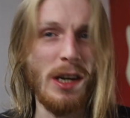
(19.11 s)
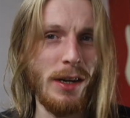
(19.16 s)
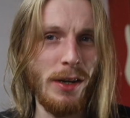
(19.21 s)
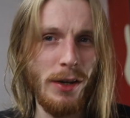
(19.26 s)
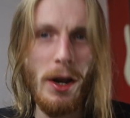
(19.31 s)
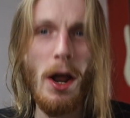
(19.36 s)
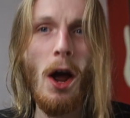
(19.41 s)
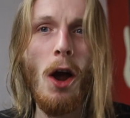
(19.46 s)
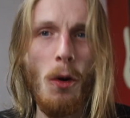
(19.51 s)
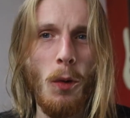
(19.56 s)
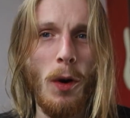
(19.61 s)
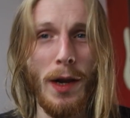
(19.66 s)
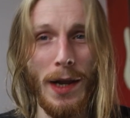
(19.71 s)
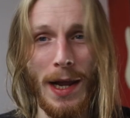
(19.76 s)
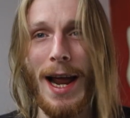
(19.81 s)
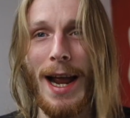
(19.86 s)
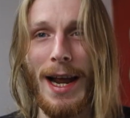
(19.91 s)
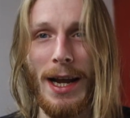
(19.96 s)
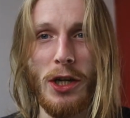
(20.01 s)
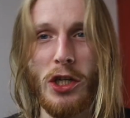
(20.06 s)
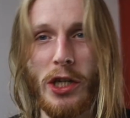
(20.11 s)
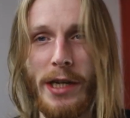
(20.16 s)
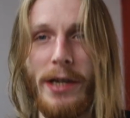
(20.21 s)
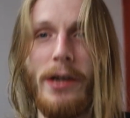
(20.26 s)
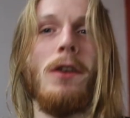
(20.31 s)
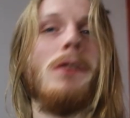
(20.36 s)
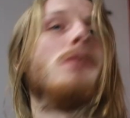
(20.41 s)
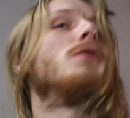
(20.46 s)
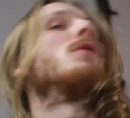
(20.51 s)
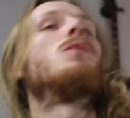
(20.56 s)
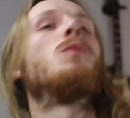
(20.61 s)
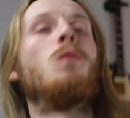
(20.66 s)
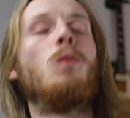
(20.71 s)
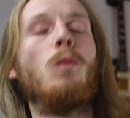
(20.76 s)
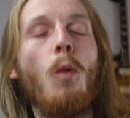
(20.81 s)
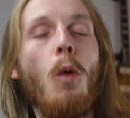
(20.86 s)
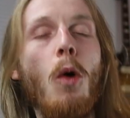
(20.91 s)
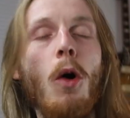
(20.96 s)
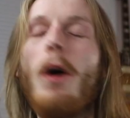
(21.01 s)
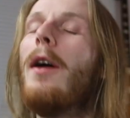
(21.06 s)
and no one actually knows
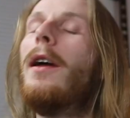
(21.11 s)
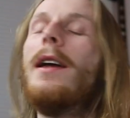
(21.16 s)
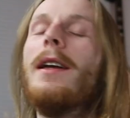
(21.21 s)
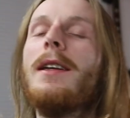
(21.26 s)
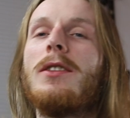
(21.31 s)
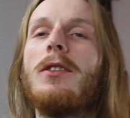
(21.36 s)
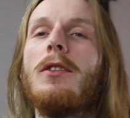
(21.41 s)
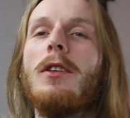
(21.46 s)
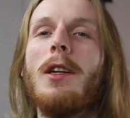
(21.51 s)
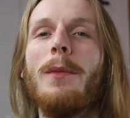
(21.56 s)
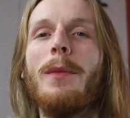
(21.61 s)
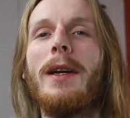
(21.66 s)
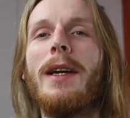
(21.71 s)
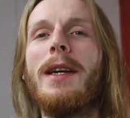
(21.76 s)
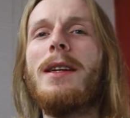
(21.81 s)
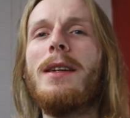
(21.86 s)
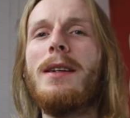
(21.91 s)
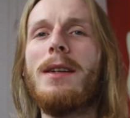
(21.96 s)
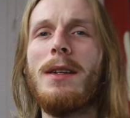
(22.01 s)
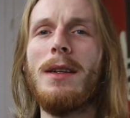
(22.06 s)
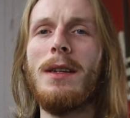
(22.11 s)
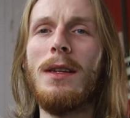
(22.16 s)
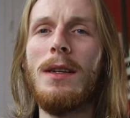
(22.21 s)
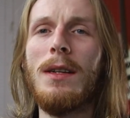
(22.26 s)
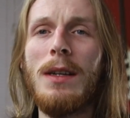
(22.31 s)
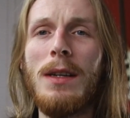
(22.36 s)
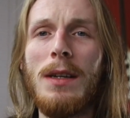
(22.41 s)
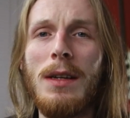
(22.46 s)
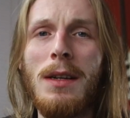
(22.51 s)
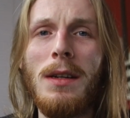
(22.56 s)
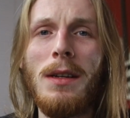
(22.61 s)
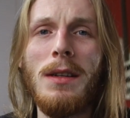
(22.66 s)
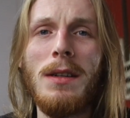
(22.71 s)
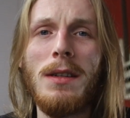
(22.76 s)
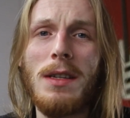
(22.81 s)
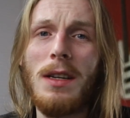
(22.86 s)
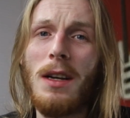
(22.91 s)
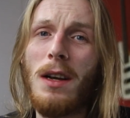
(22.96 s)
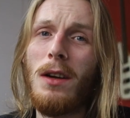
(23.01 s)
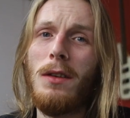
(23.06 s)
what it's going to be.
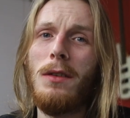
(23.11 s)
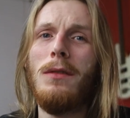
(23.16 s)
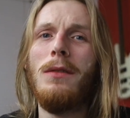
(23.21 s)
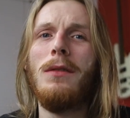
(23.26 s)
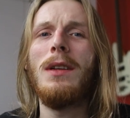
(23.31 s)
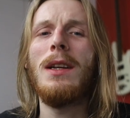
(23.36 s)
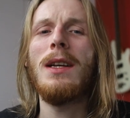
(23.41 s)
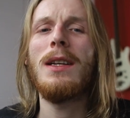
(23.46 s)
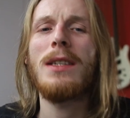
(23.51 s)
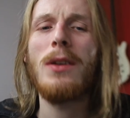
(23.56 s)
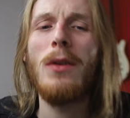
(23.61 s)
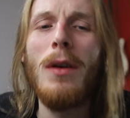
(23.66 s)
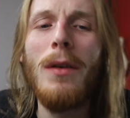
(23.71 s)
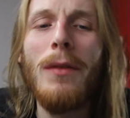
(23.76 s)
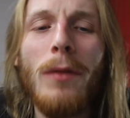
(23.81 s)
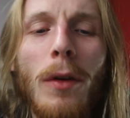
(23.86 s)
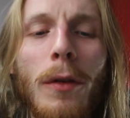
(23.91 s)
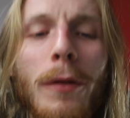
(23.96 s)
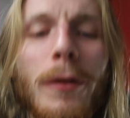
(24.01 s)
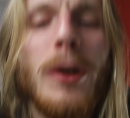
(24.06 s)
So let's go over a